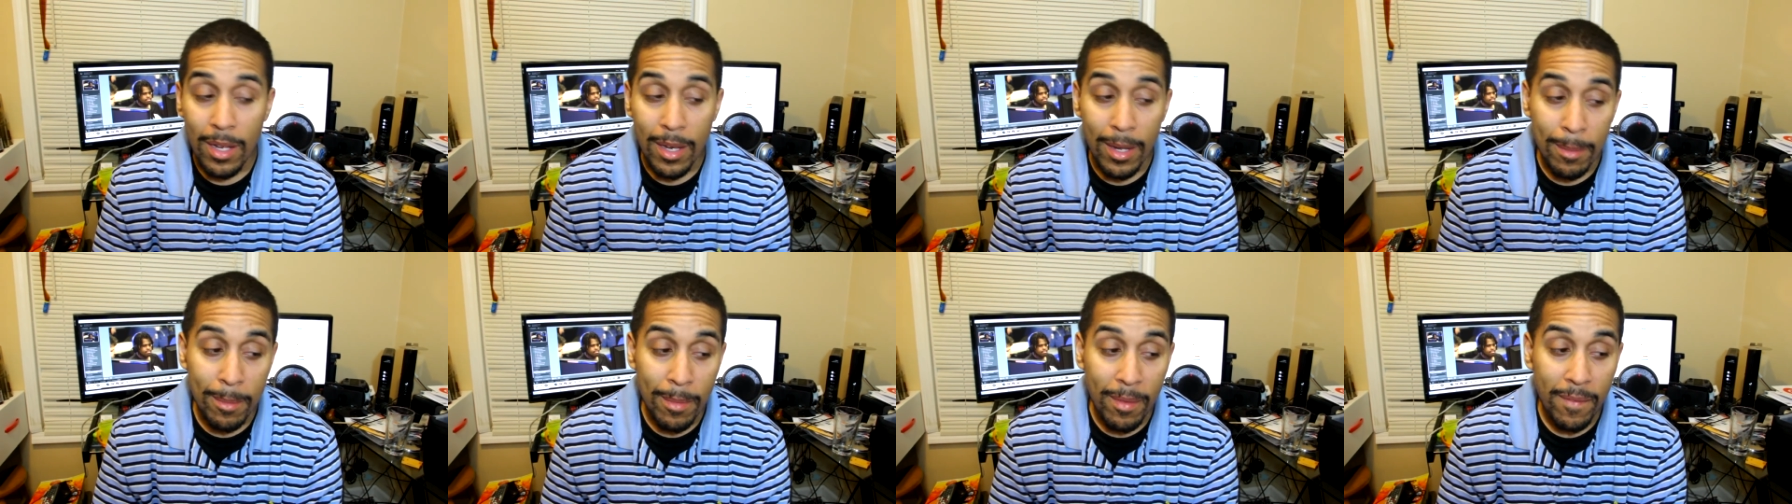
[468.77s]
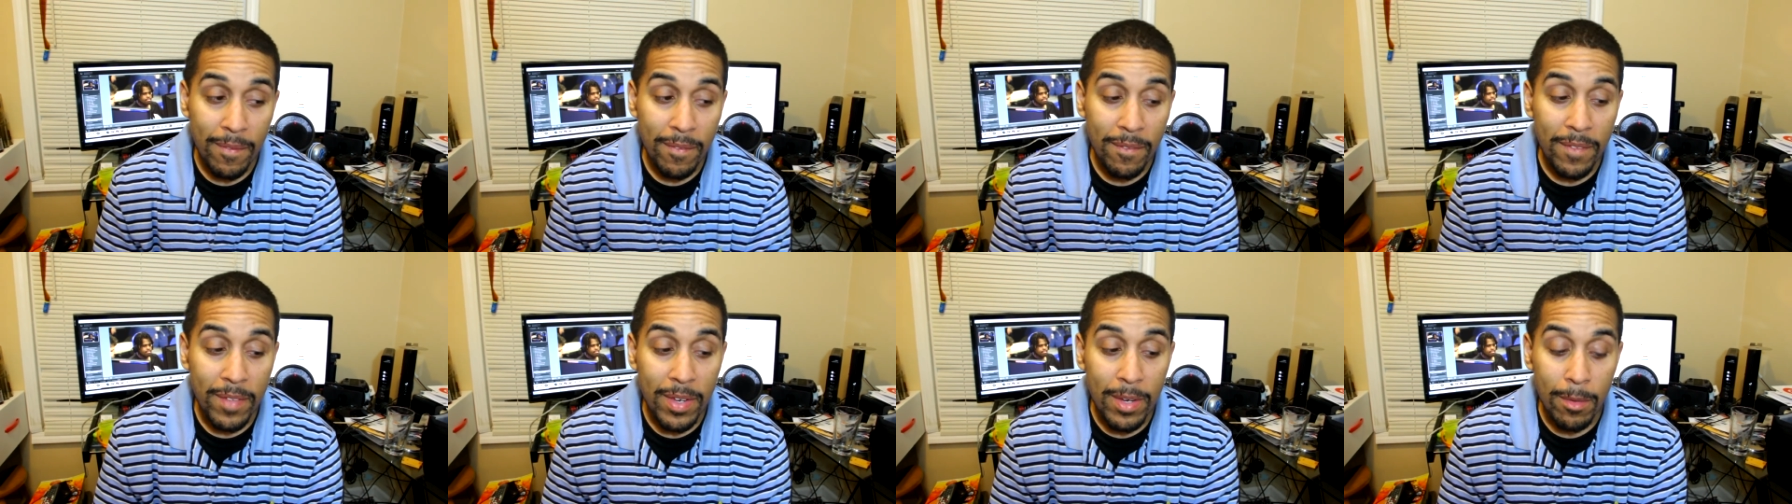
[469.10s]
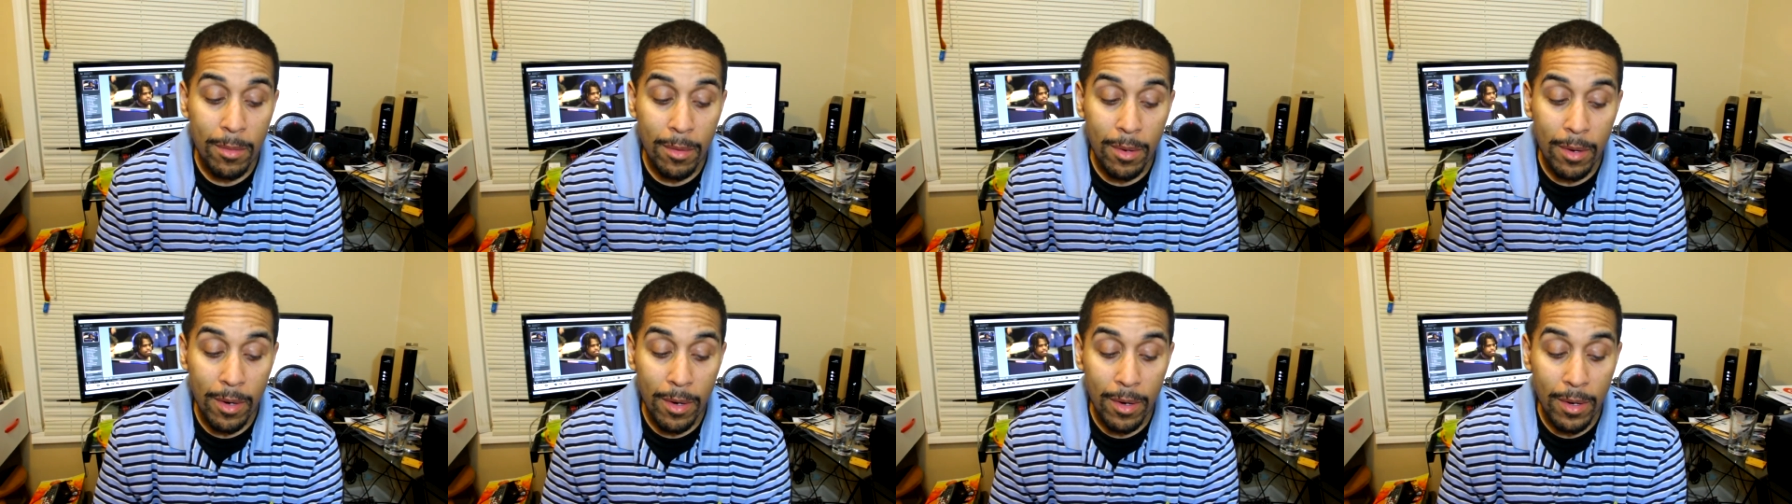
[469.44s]
Like my feet
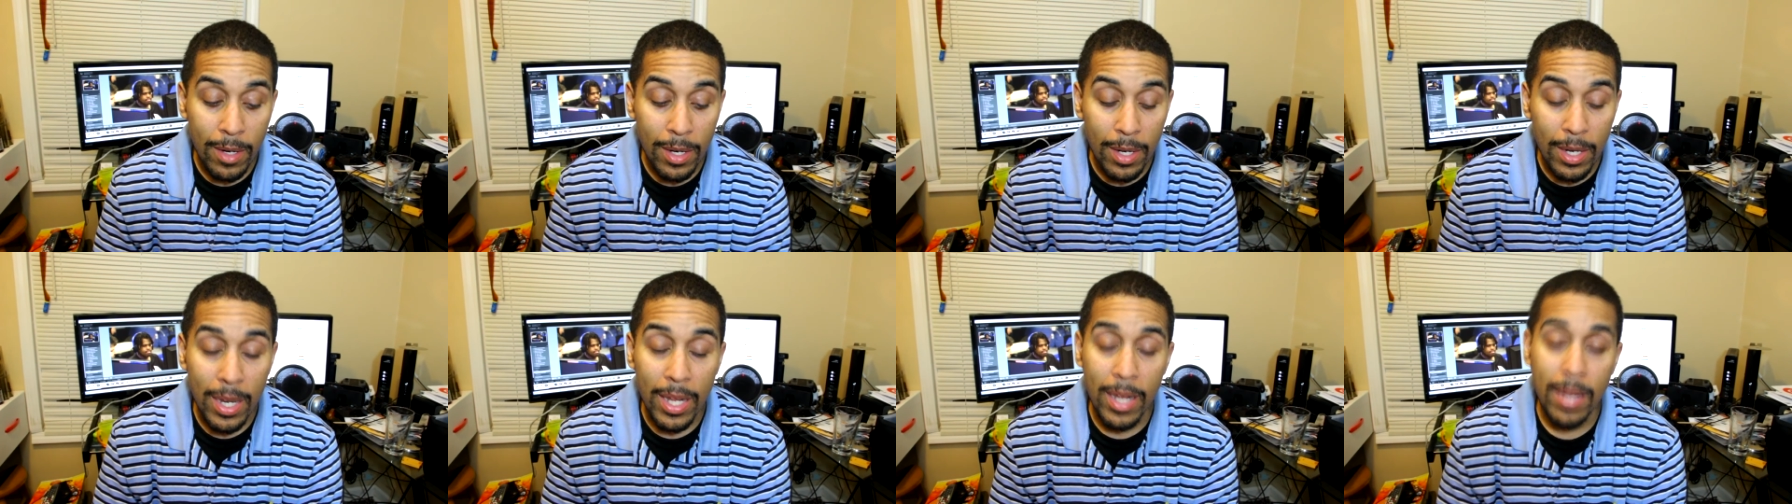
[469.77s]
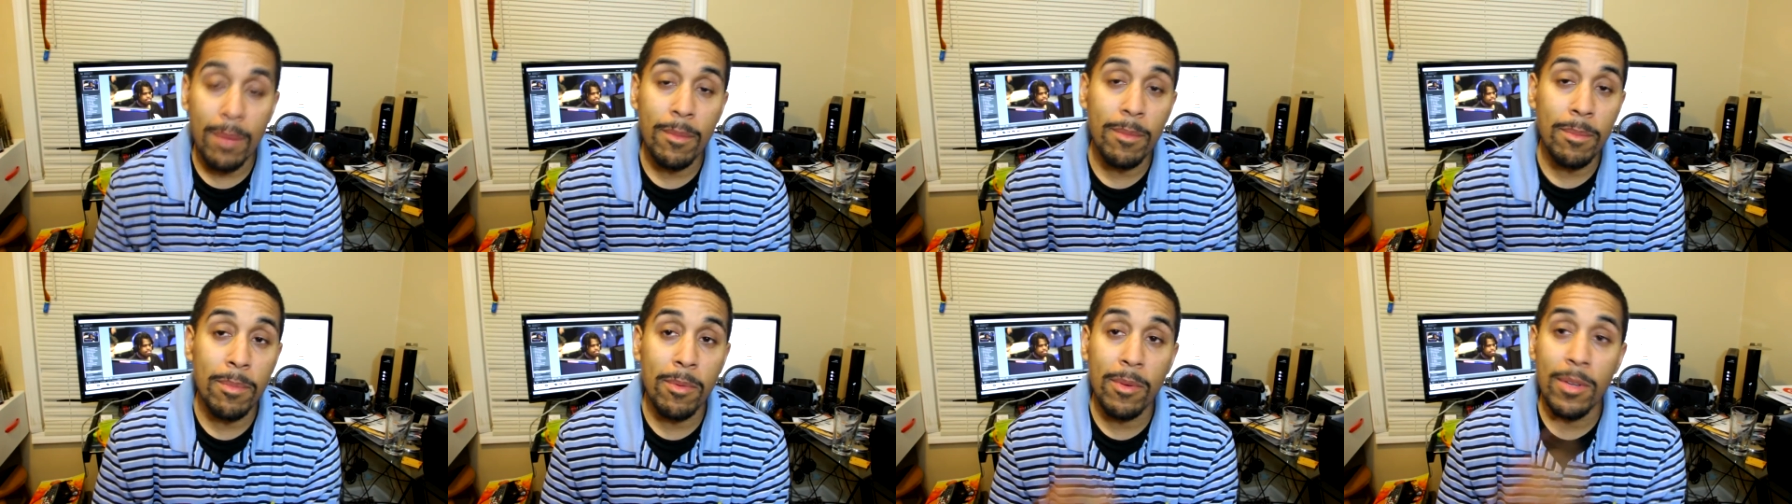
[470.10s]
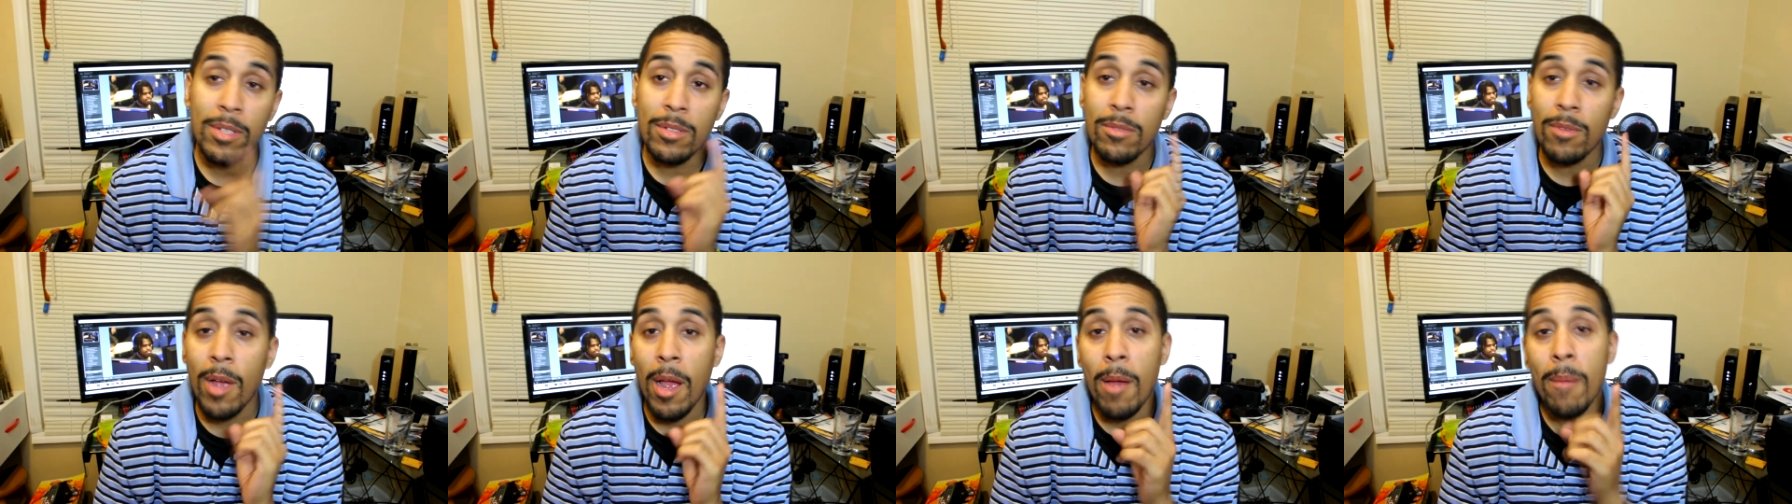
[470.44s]
were hurting. Like the
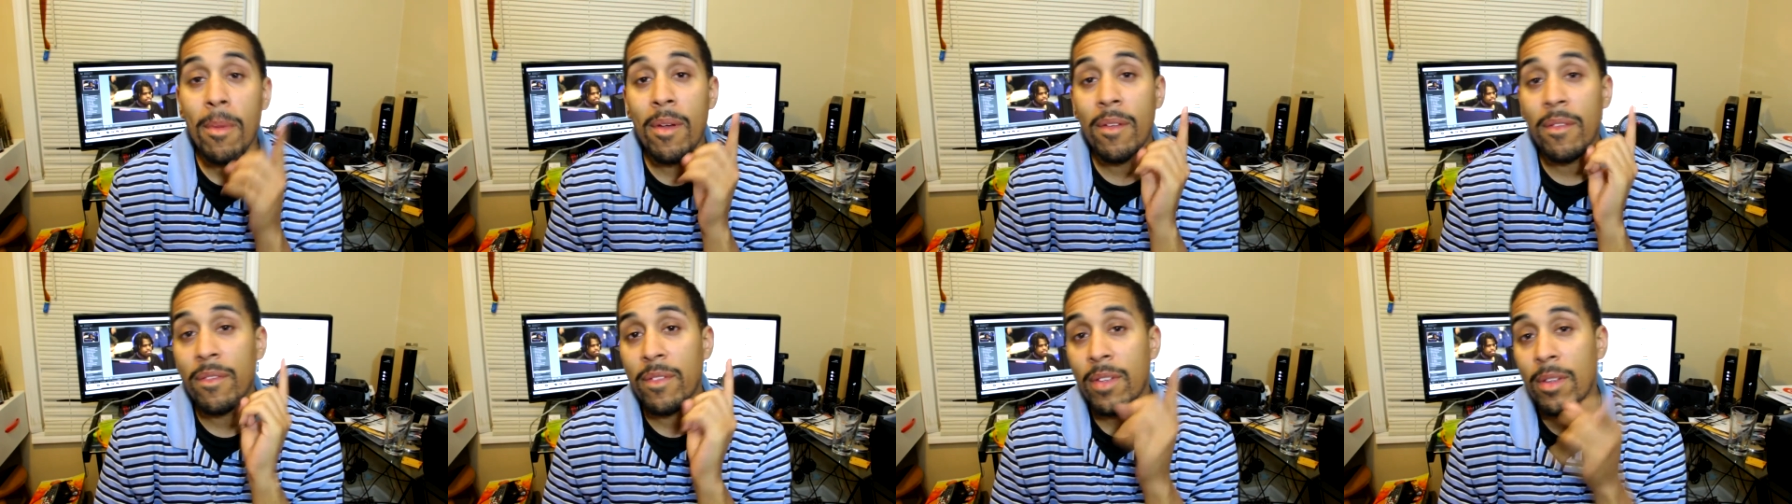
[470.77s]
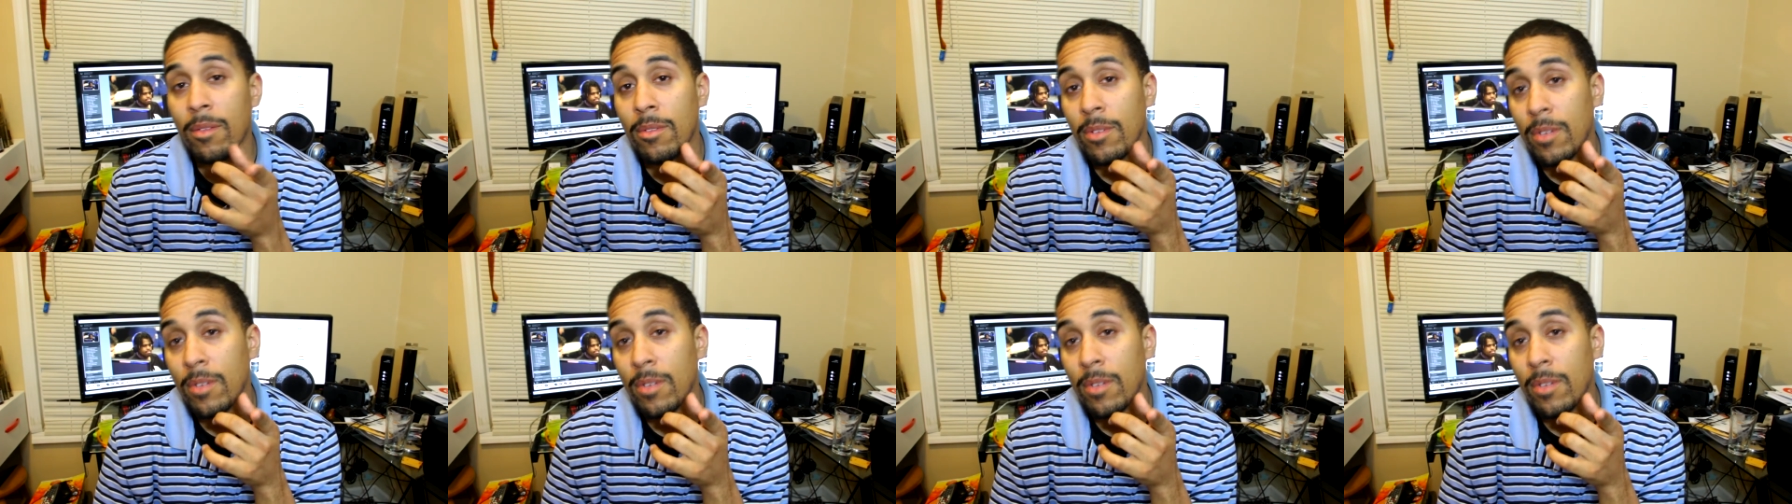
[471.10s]
reason why my feet